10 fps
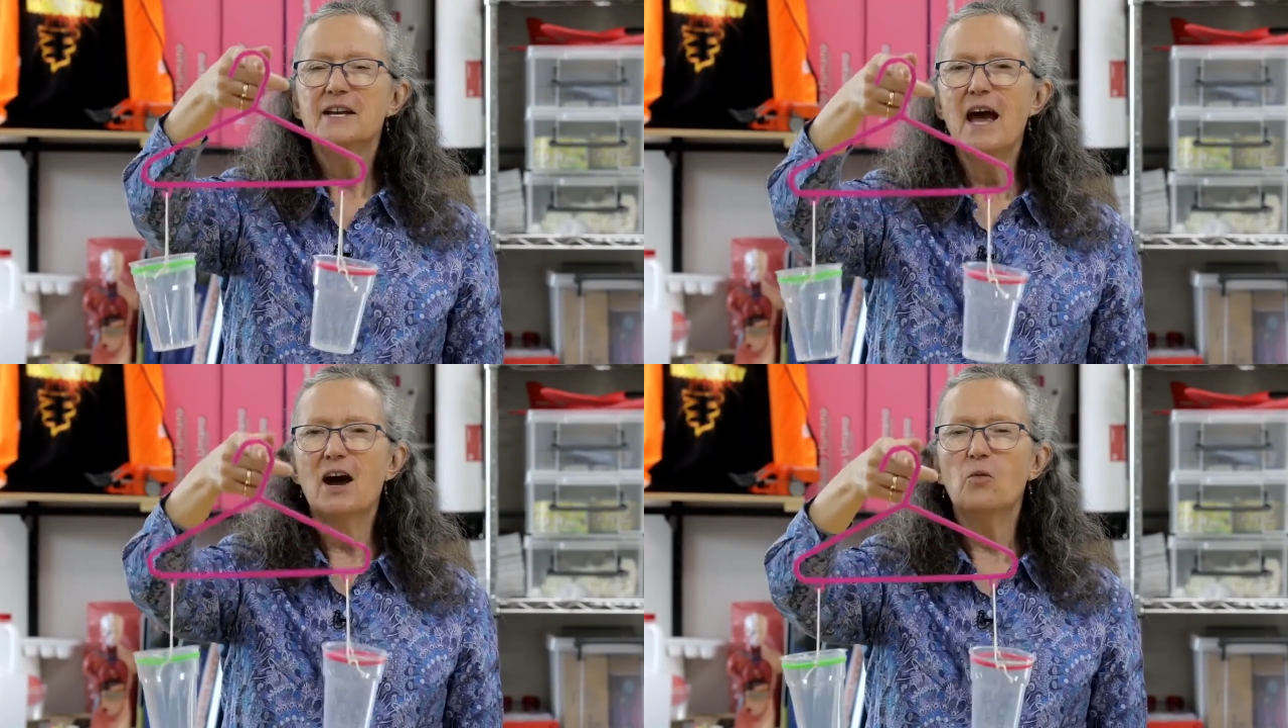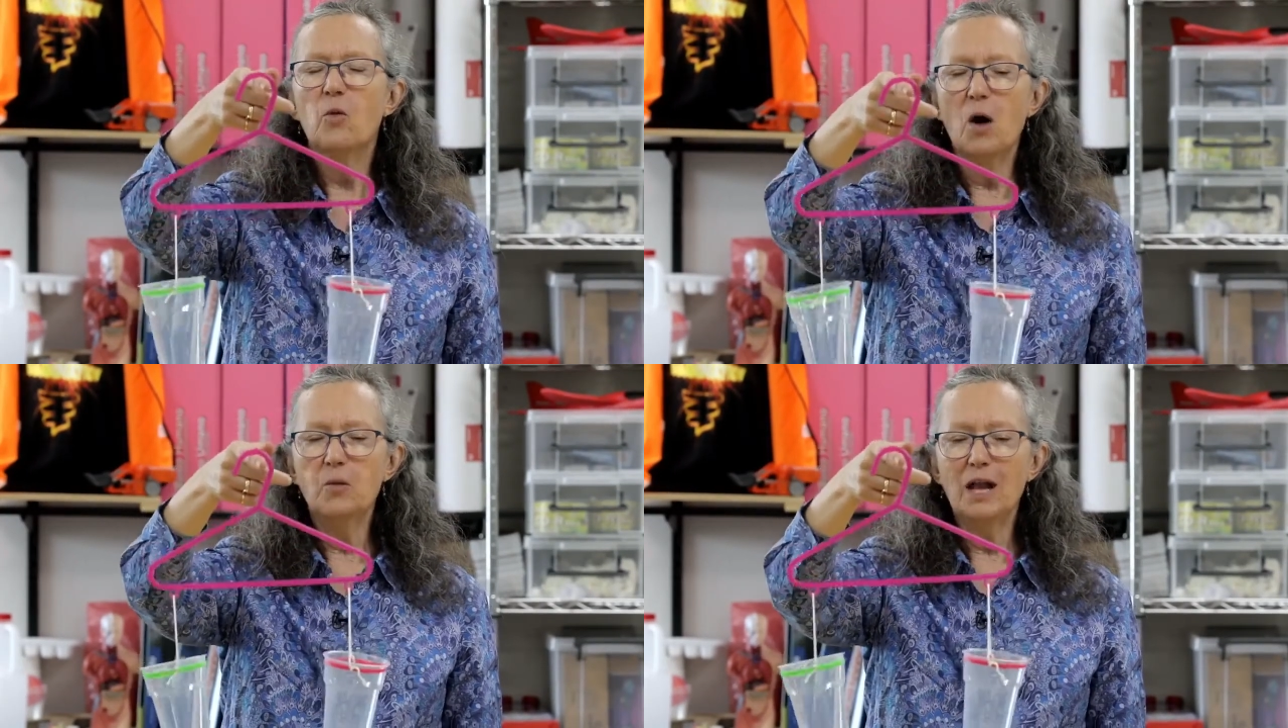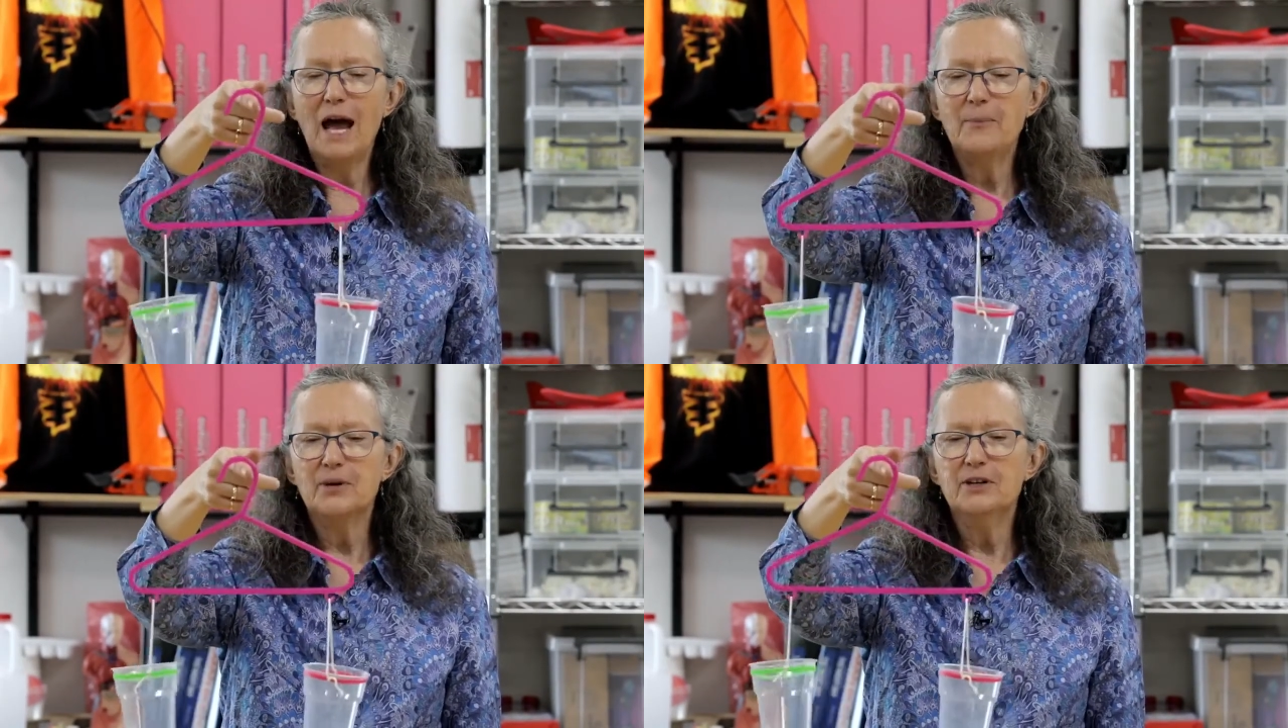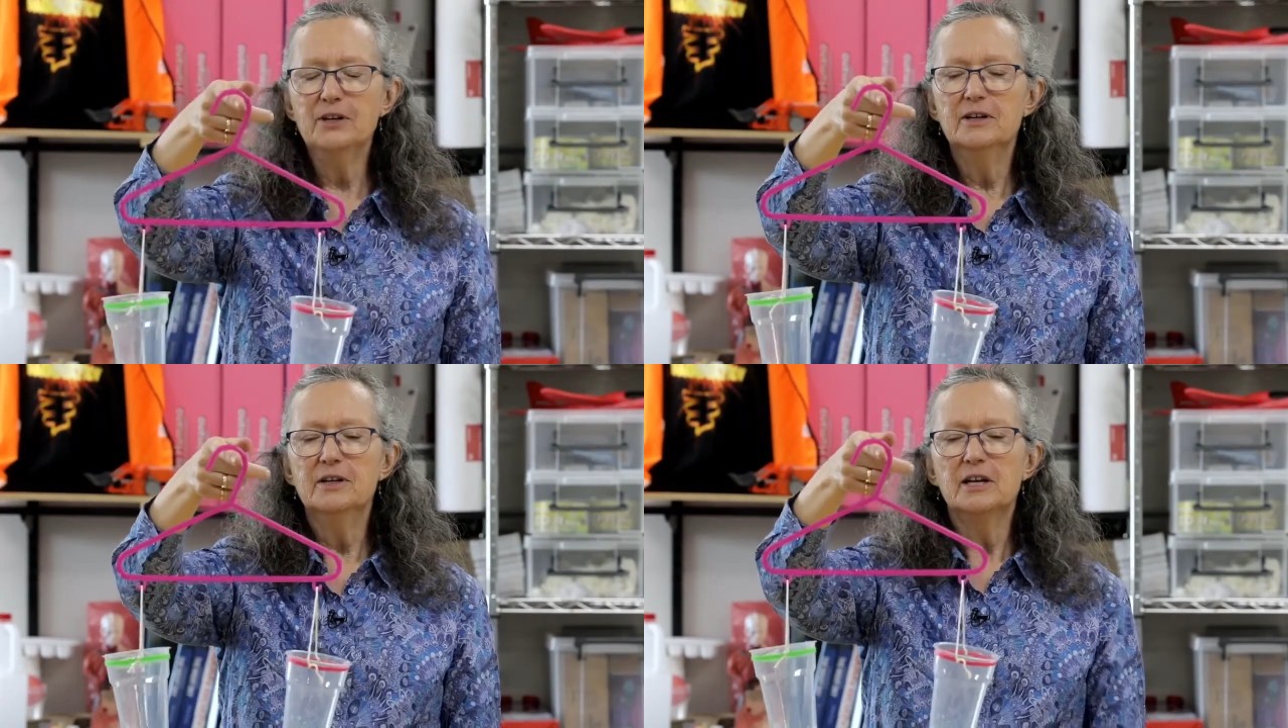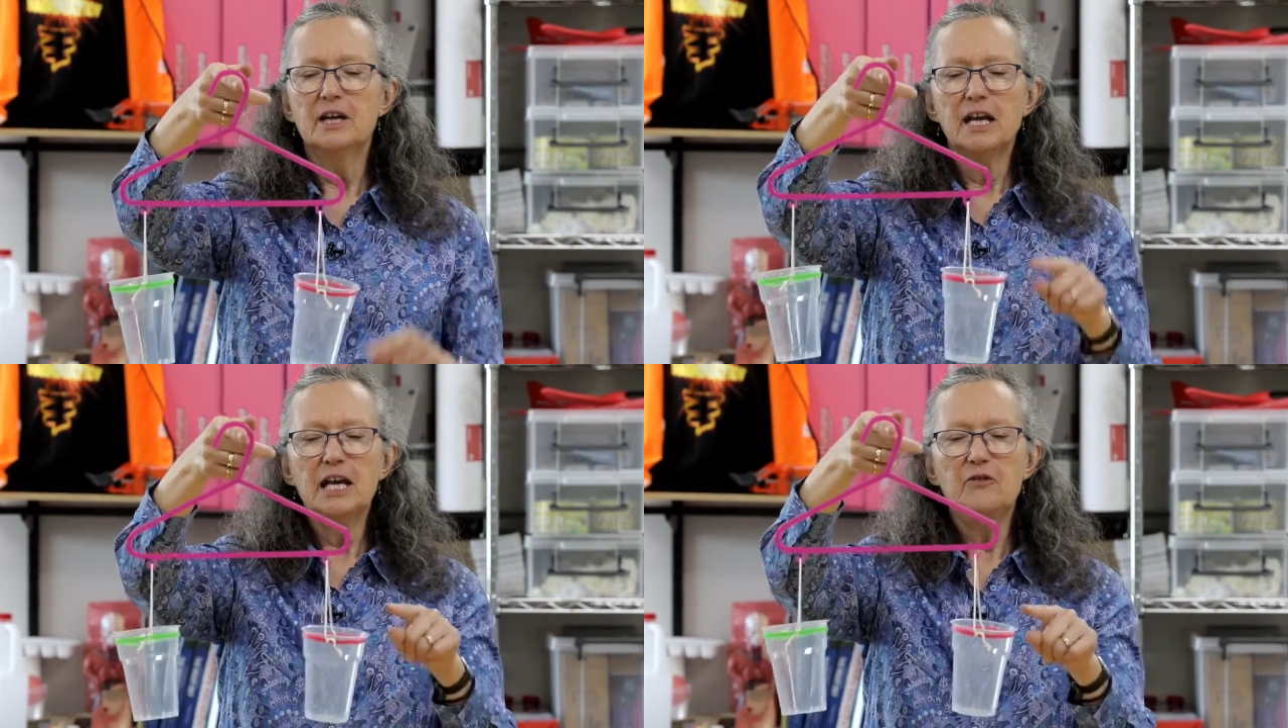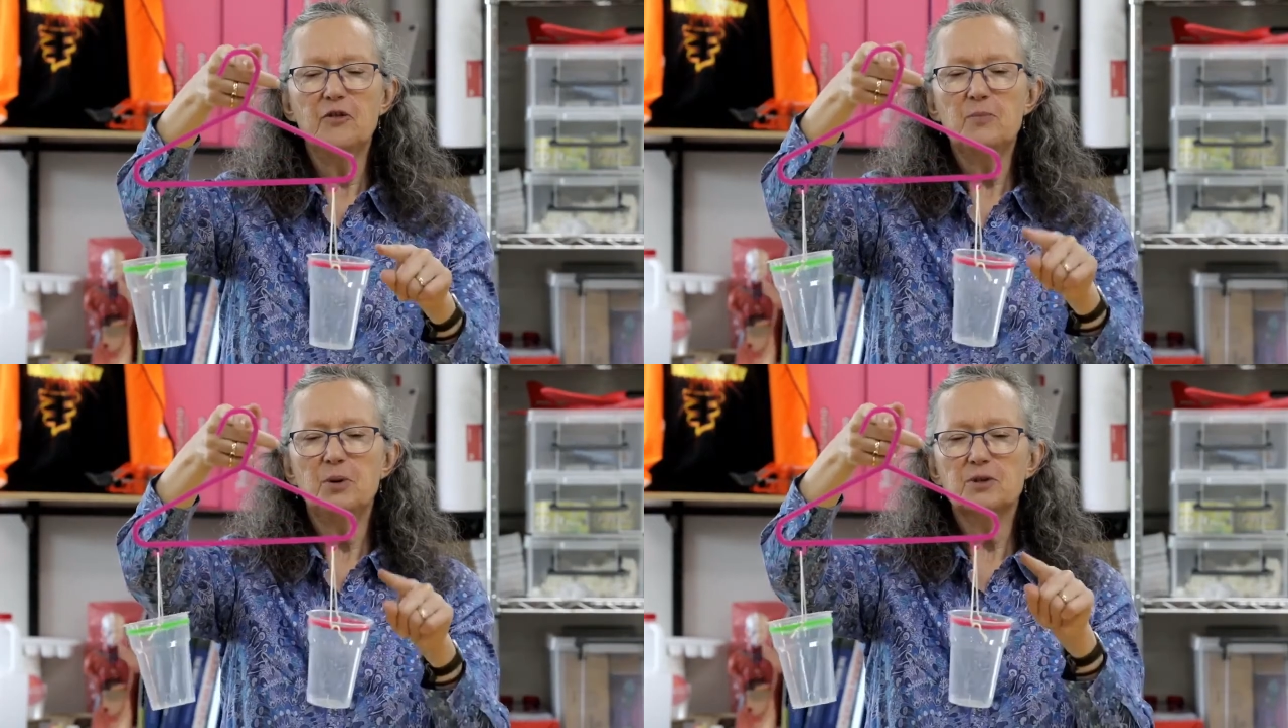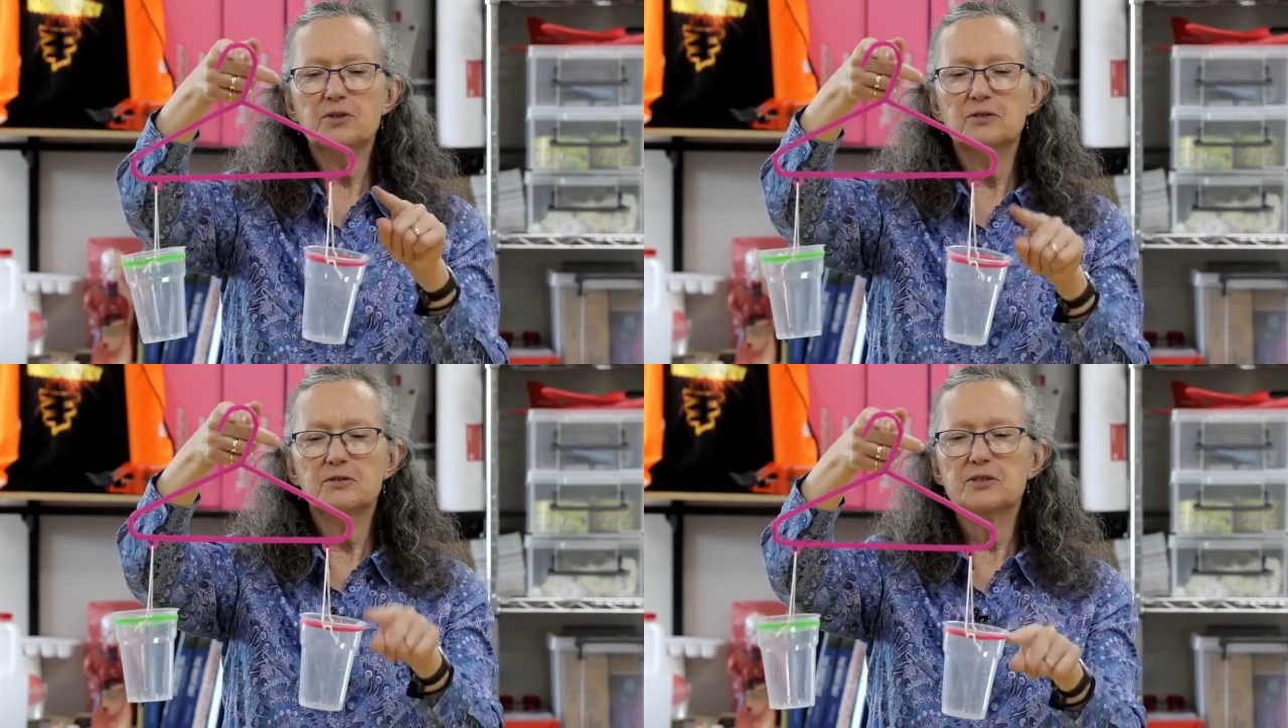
Now, what will happen if we put